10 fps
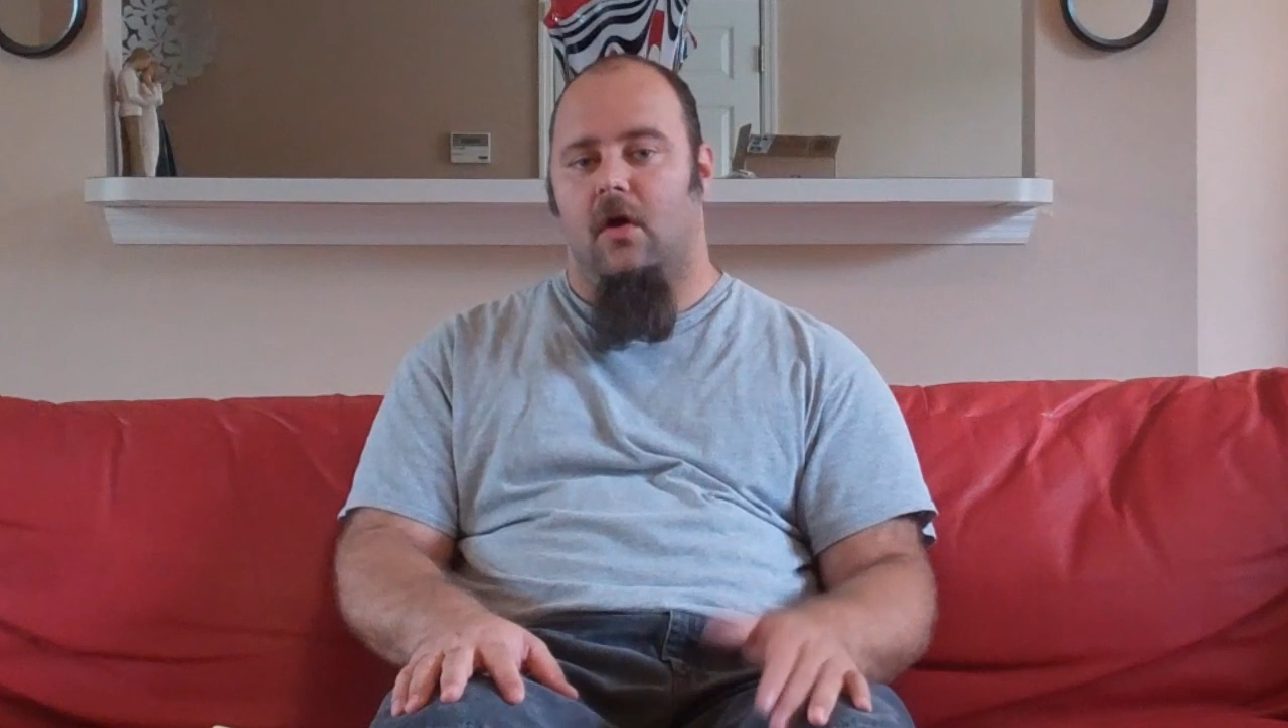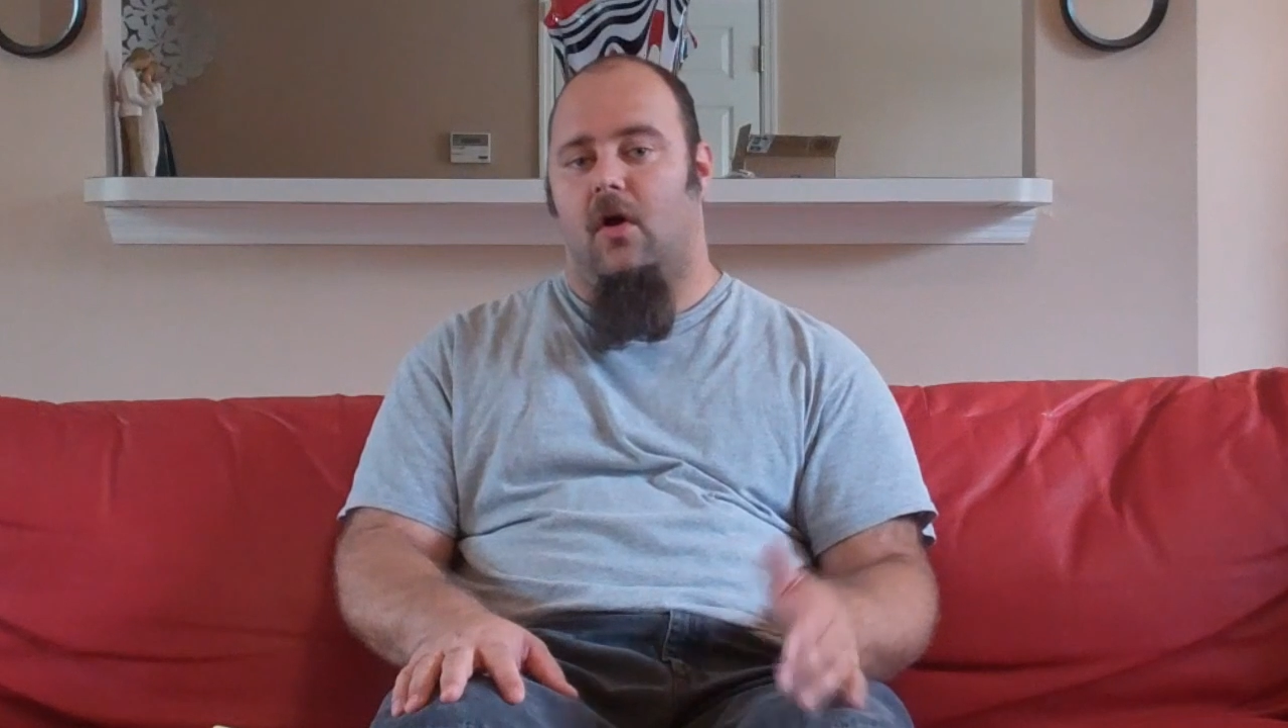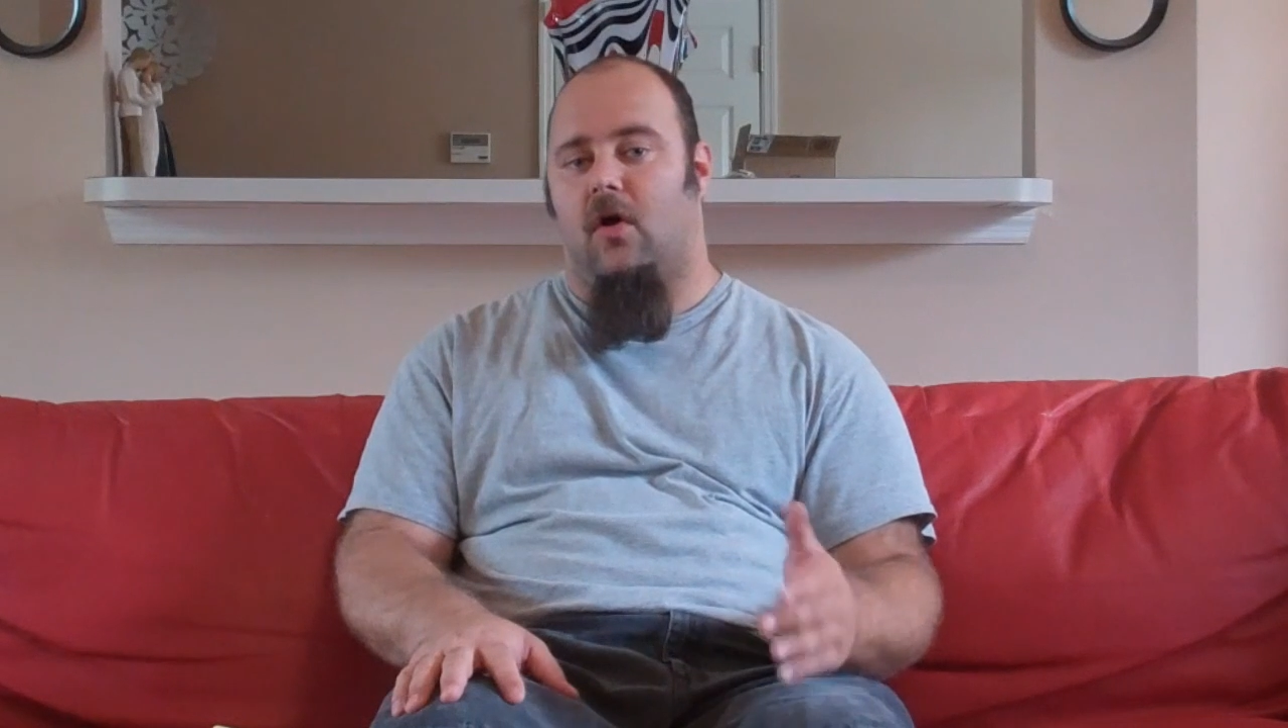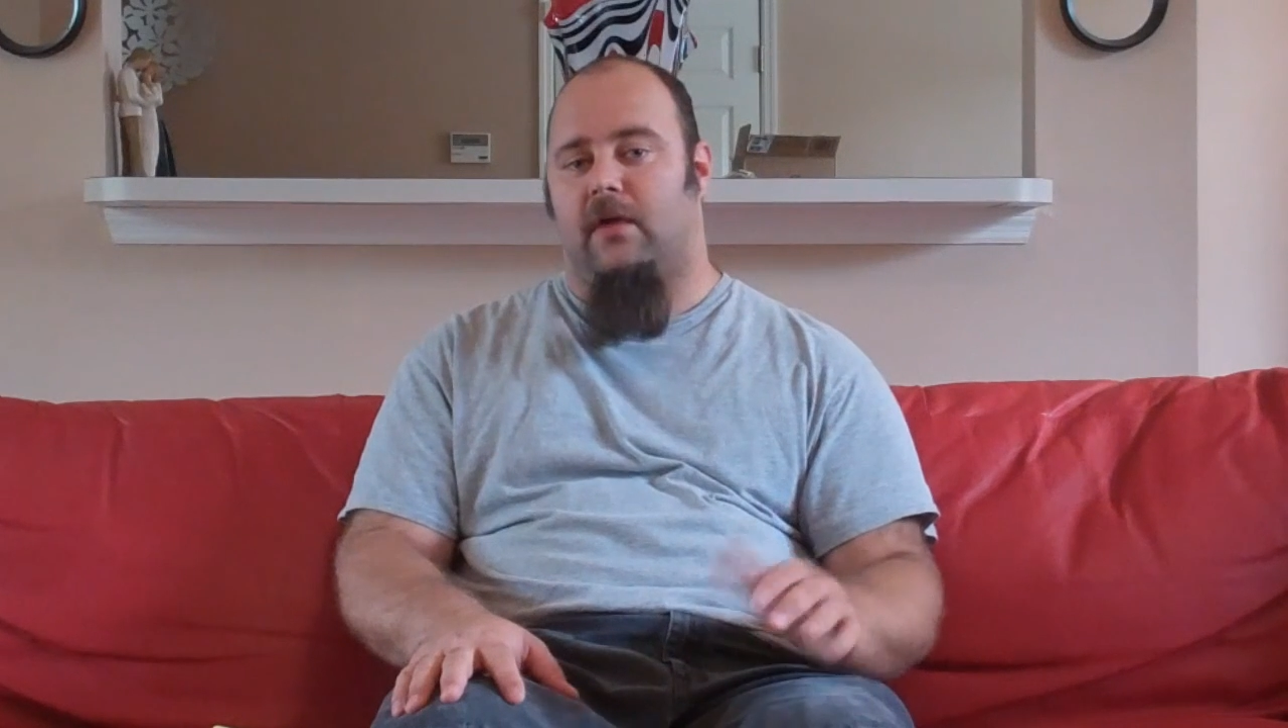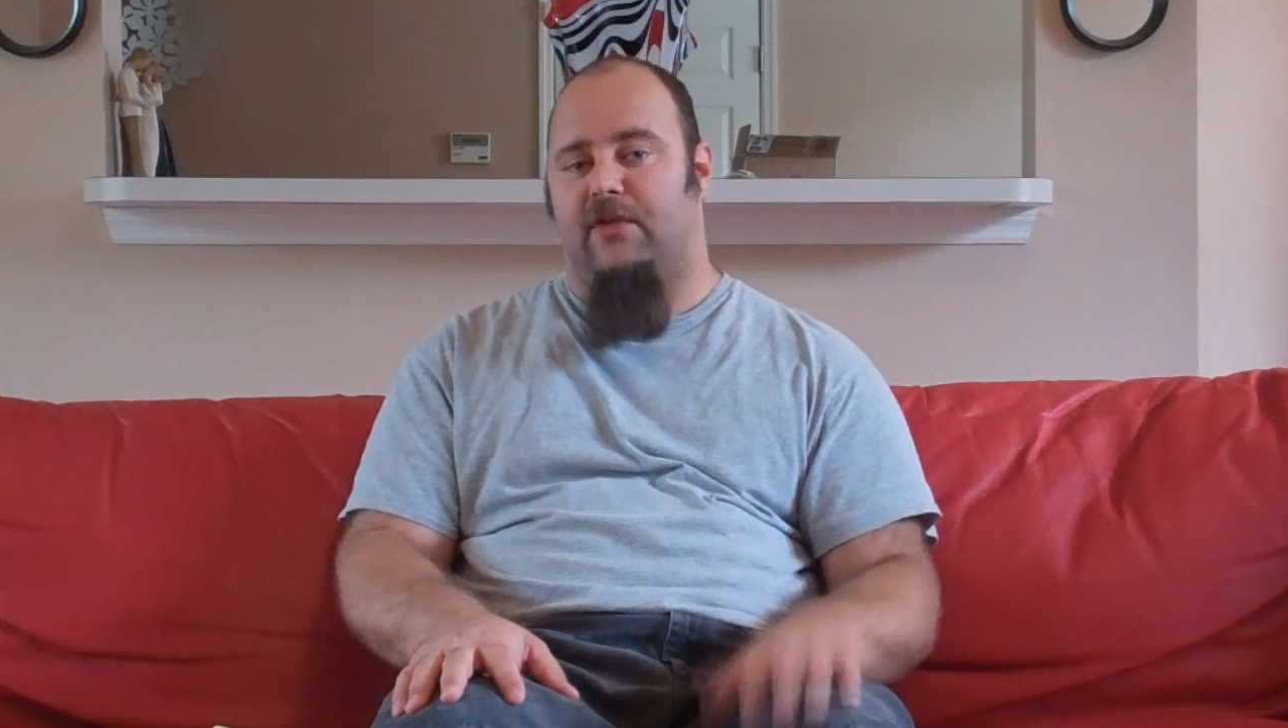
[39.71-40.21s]

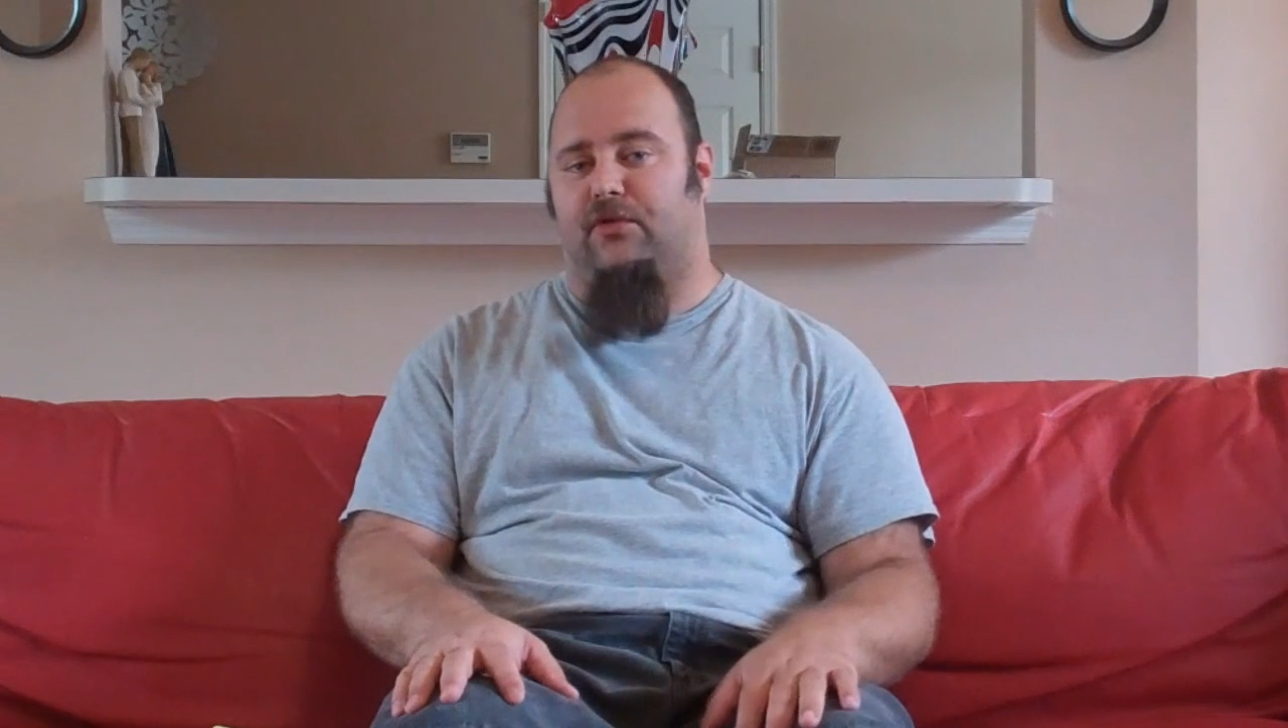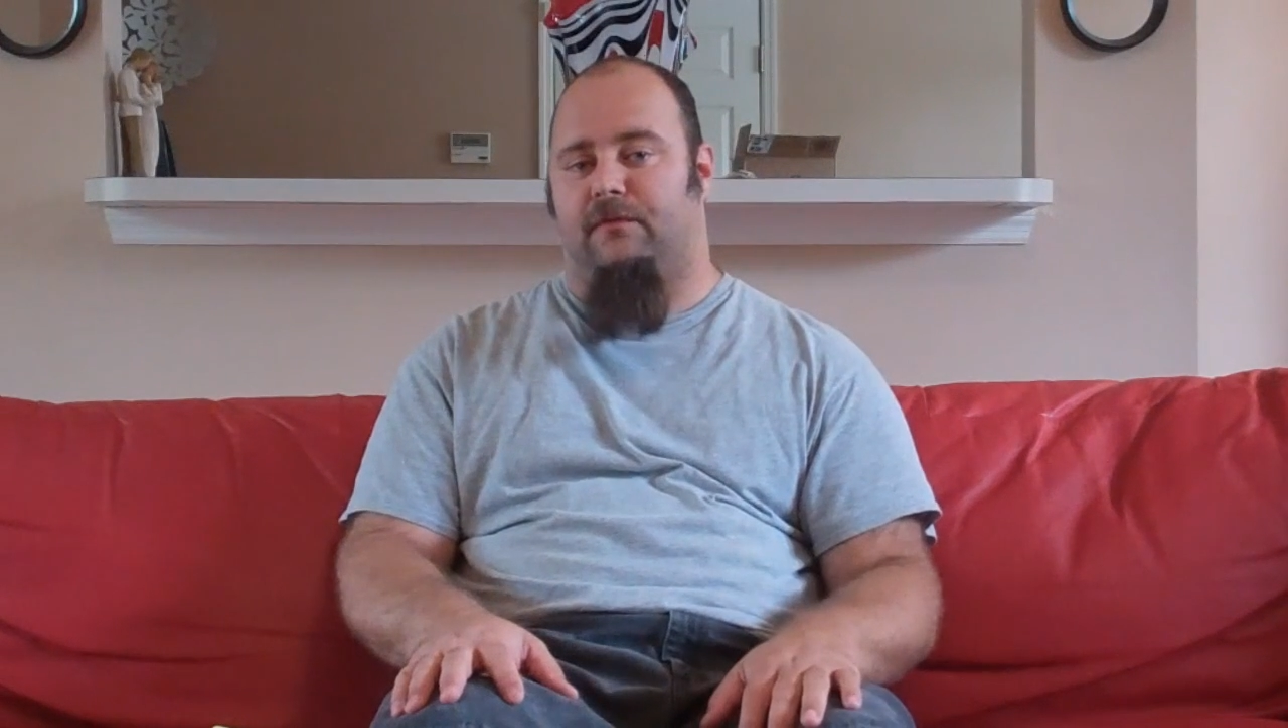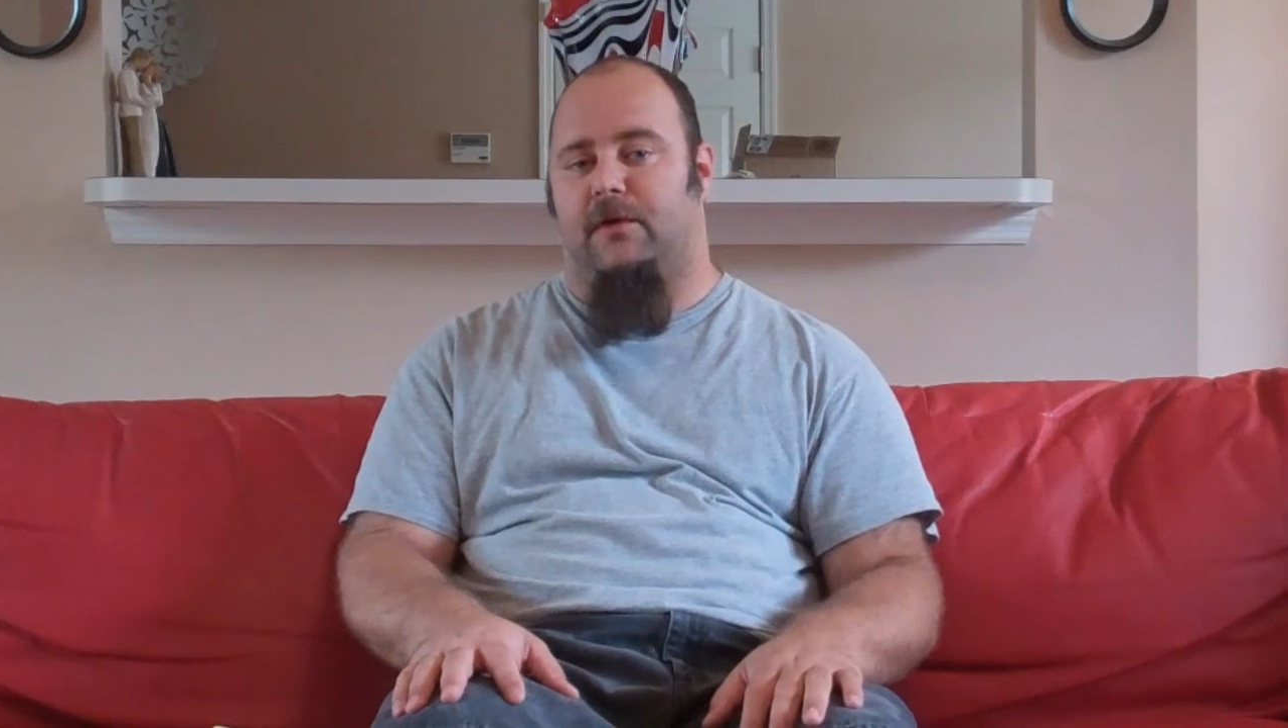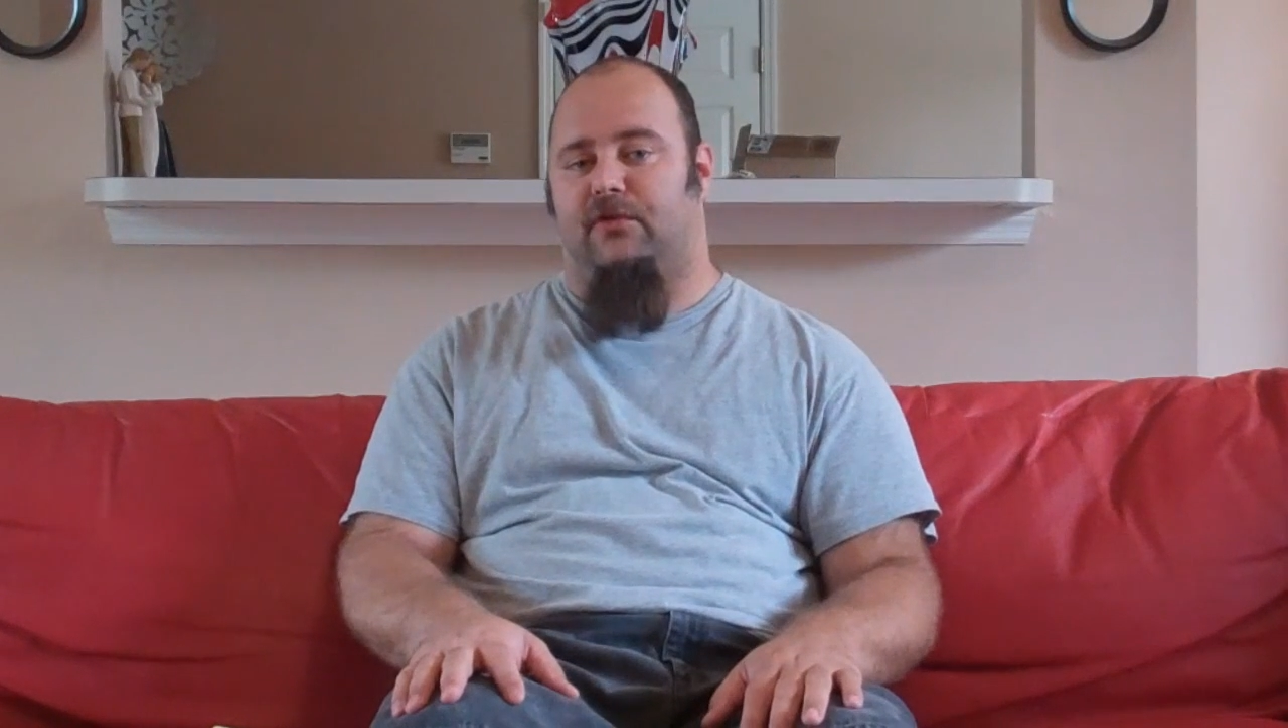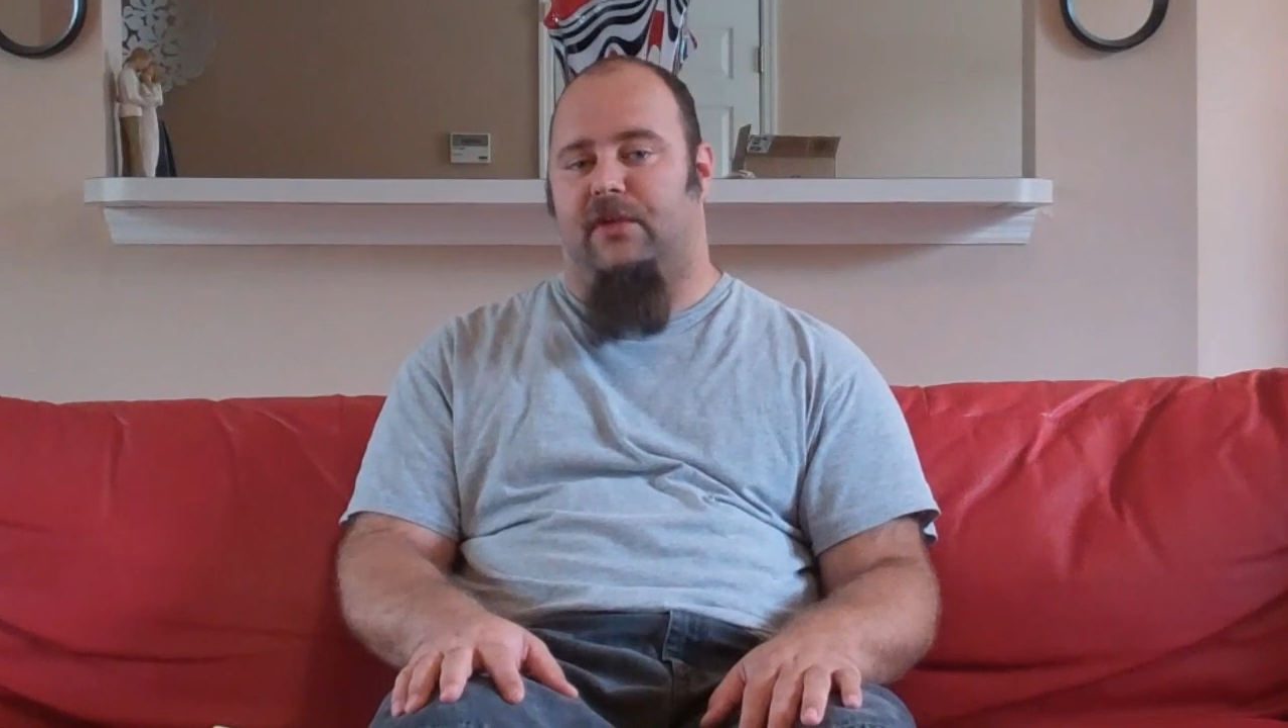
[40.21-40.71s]
Alright, so
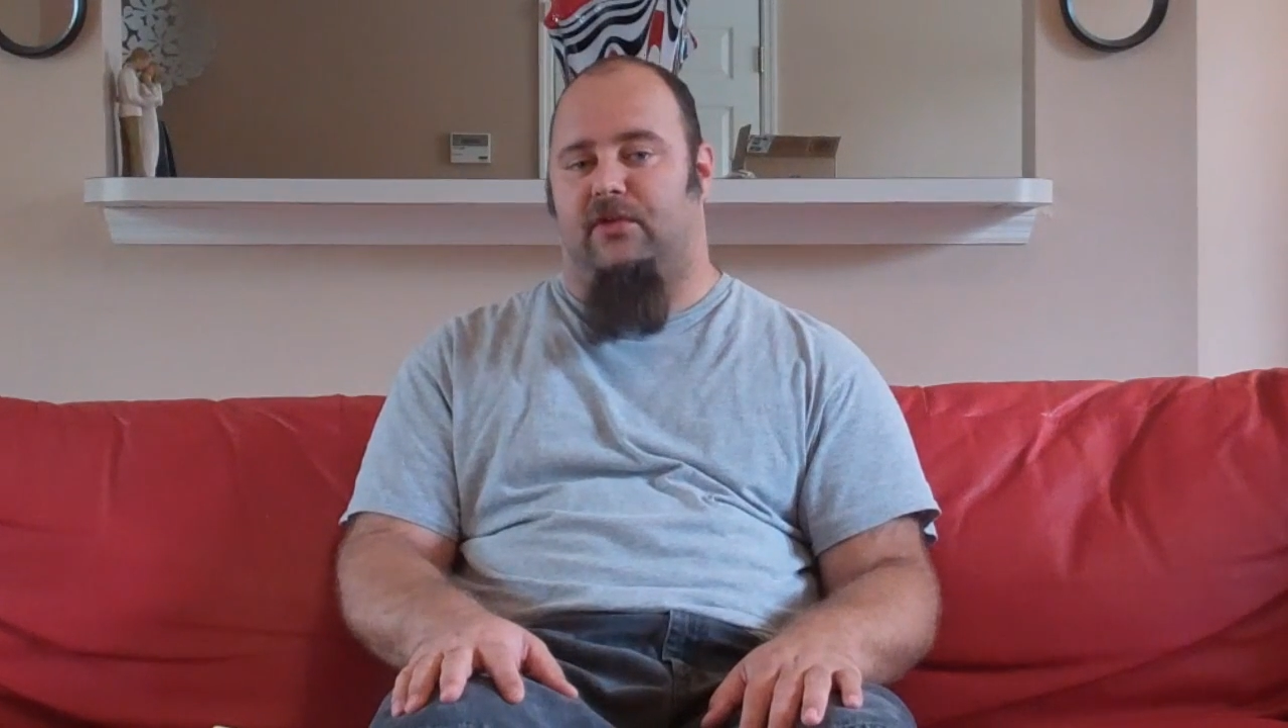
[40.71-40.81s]
first